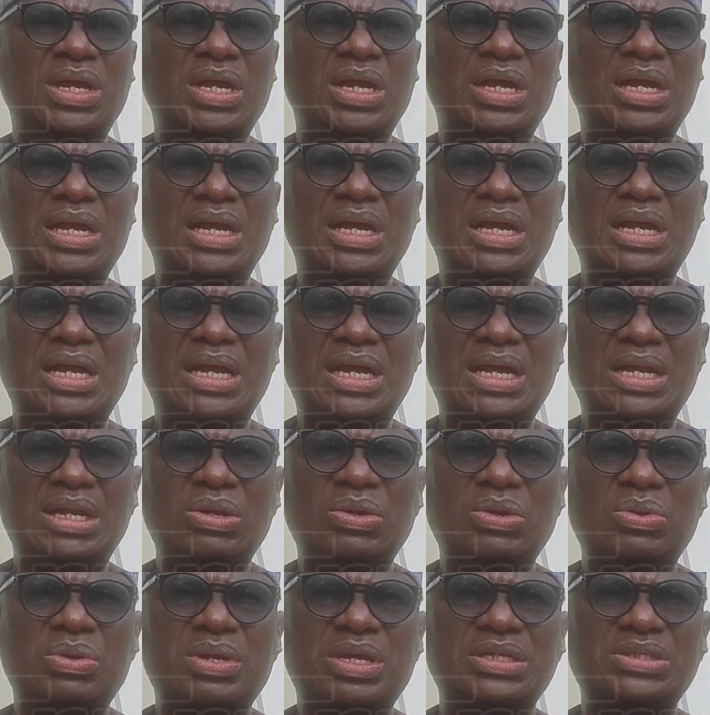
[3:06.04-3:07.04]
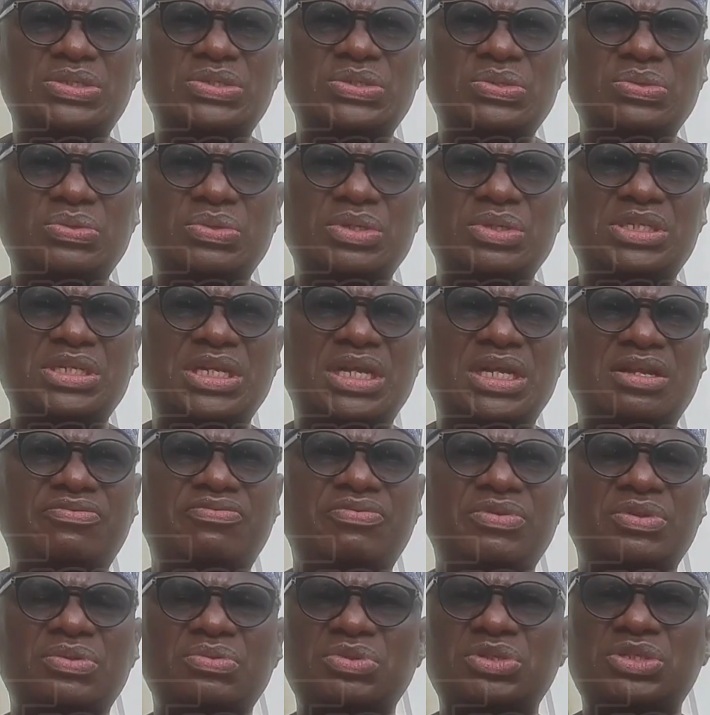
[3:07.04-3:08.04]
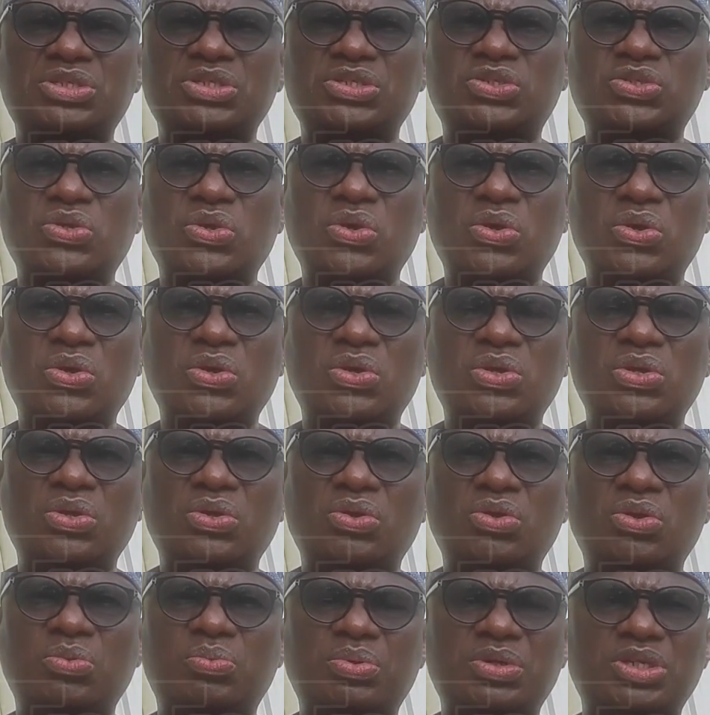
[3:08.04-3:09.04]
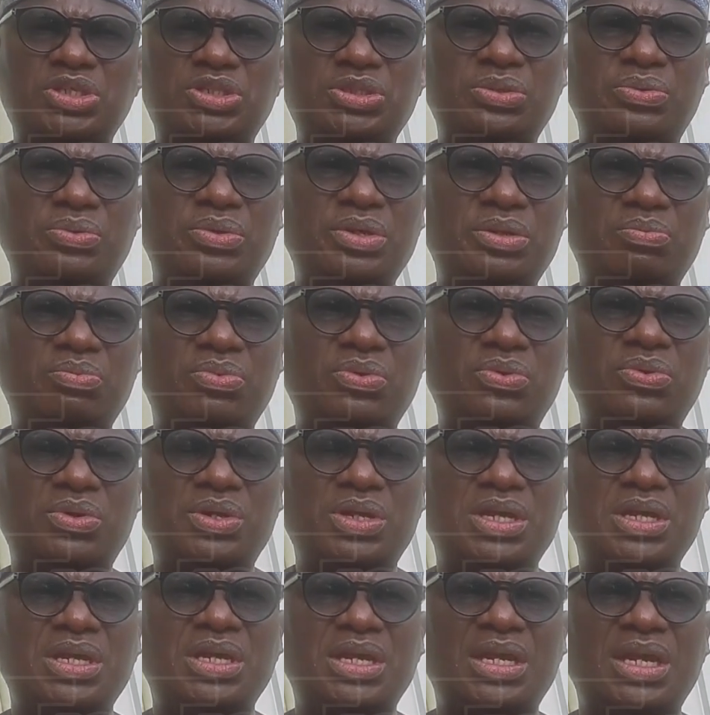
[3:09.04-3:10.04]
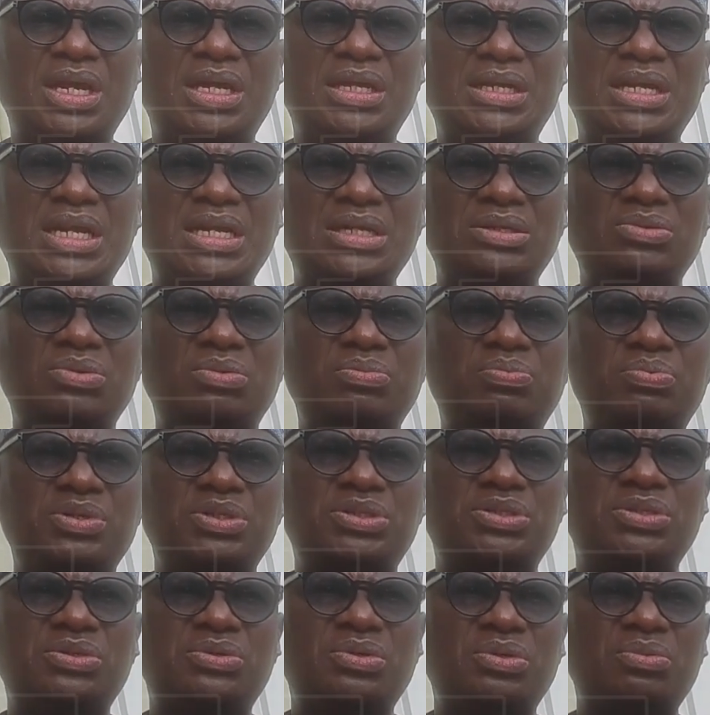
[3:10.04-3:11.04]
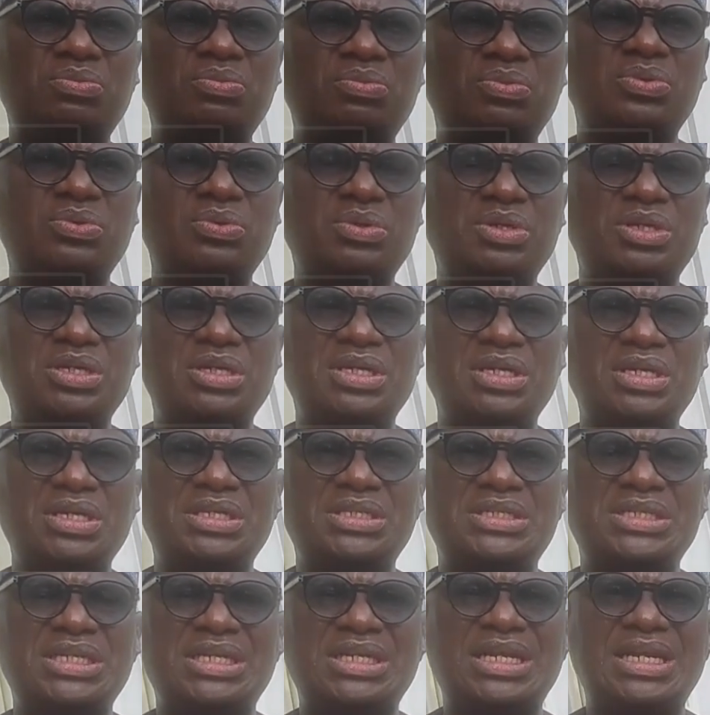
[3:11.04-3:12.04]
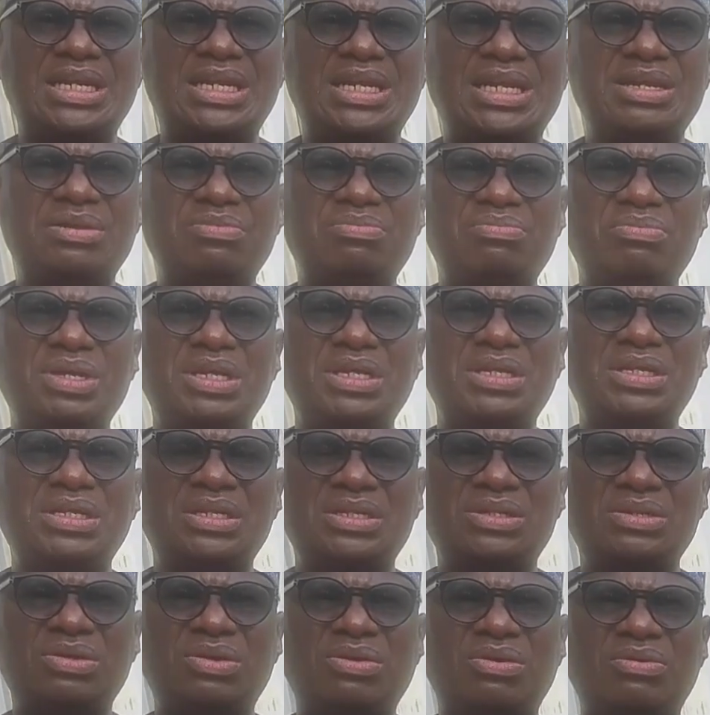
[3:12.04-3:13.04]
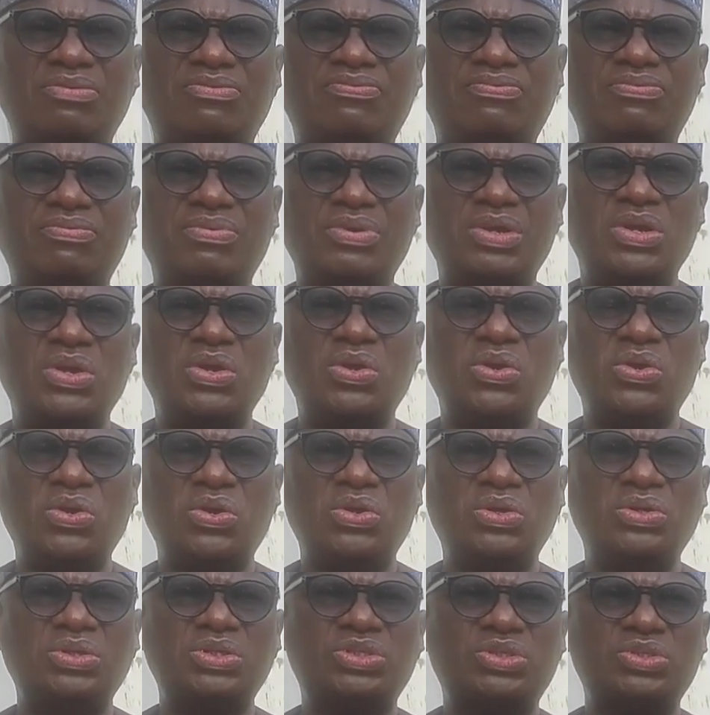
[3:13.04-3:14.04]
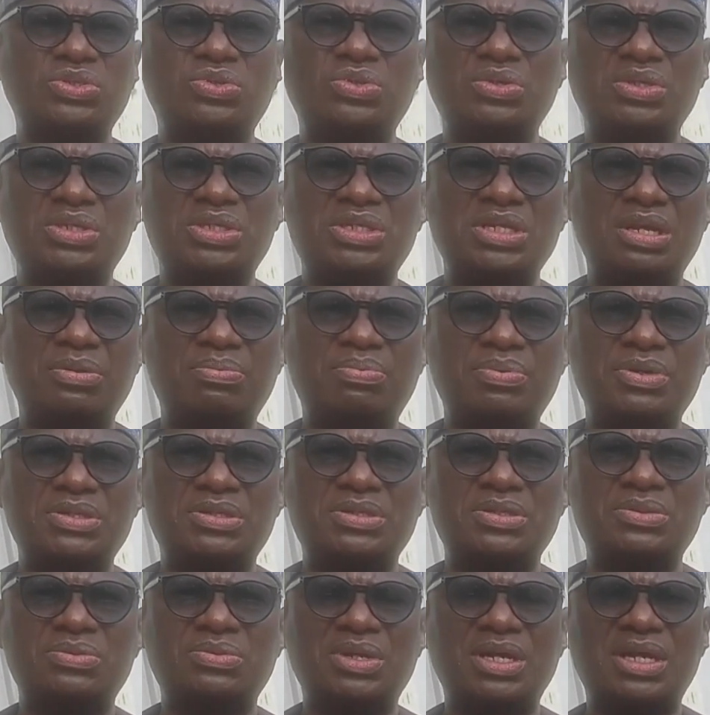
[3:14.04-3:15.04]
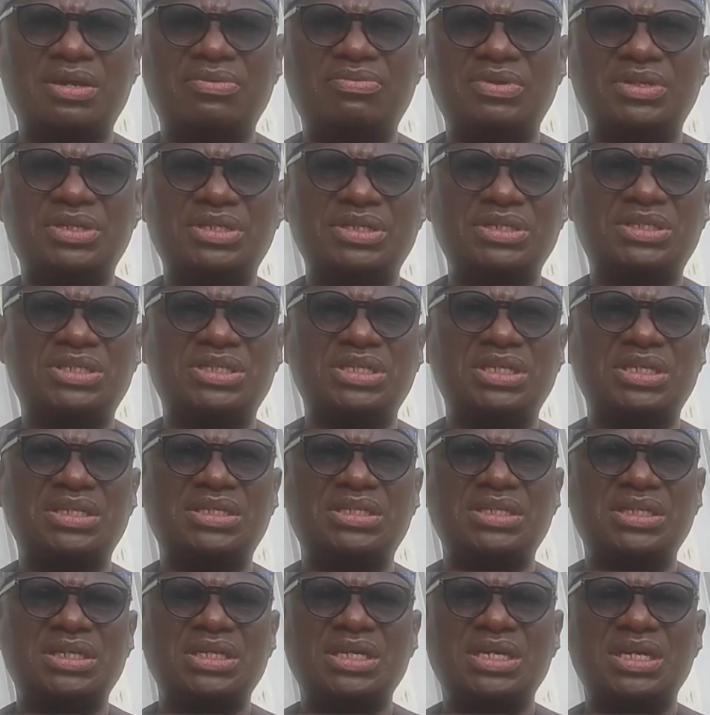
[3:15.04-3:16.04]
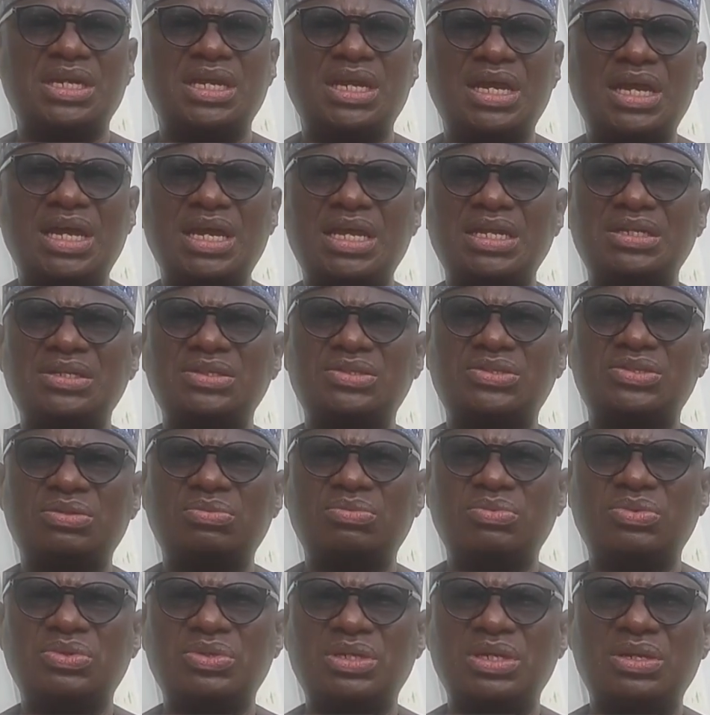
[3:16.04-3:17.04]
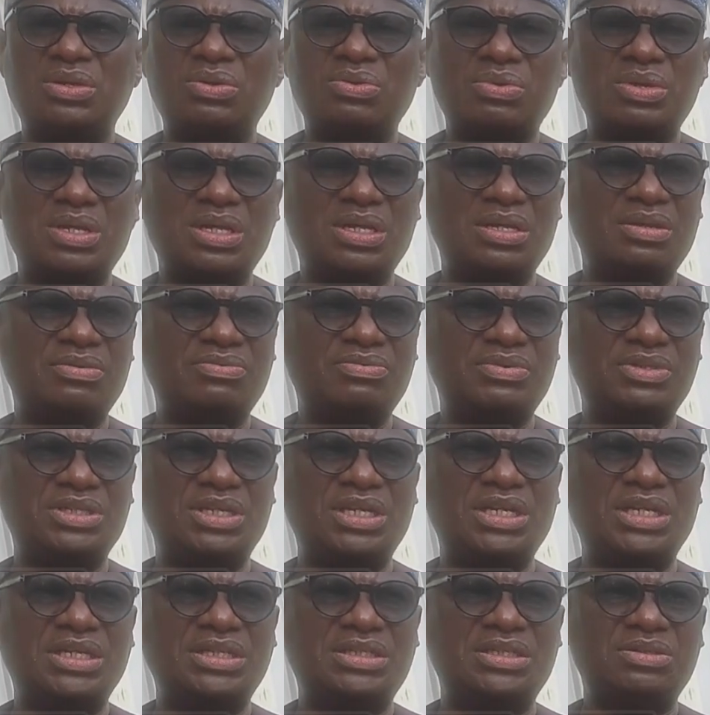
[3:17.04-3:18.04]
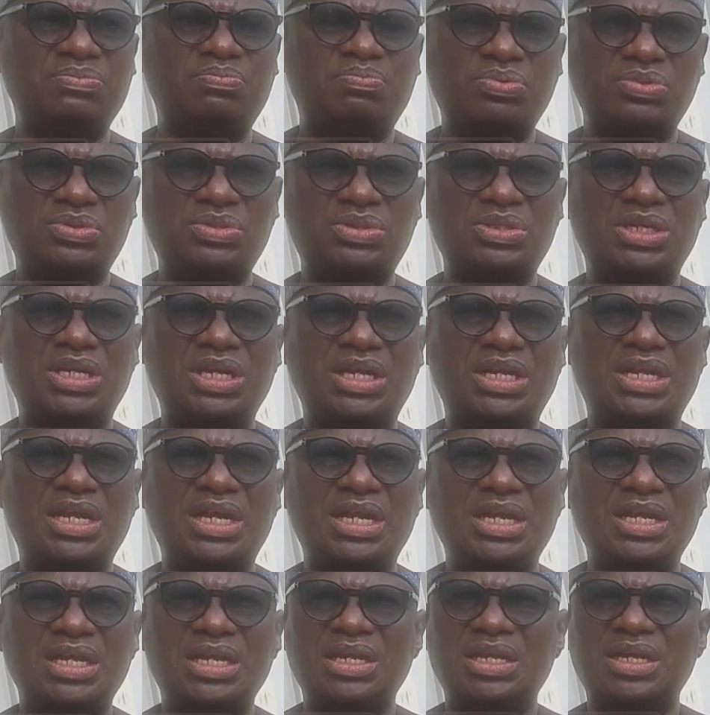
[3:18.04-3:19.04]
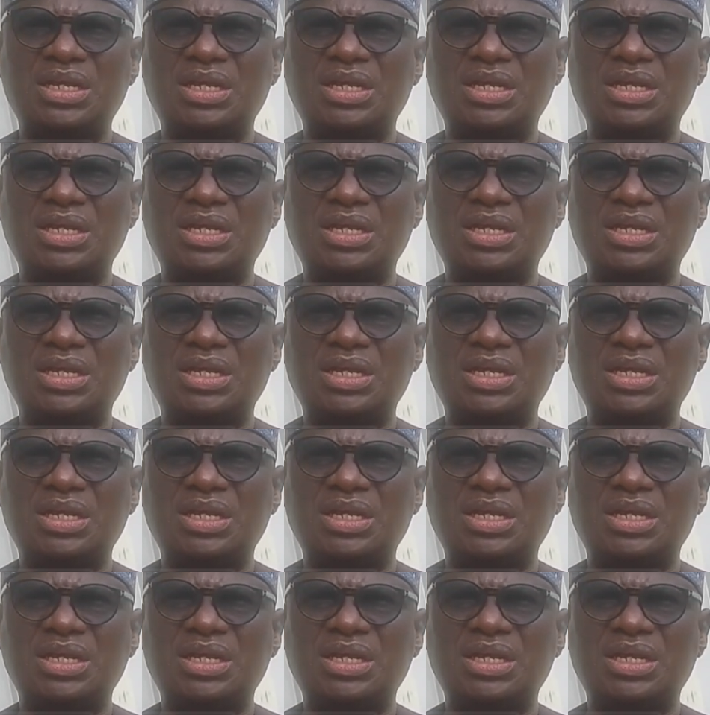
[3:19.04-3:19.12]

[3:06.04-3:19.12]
A local security outfit which is called Operation Rainbow. And that Operation Rainbow is an alignment of all the security apparatus we have in this state and some other local vigilante put together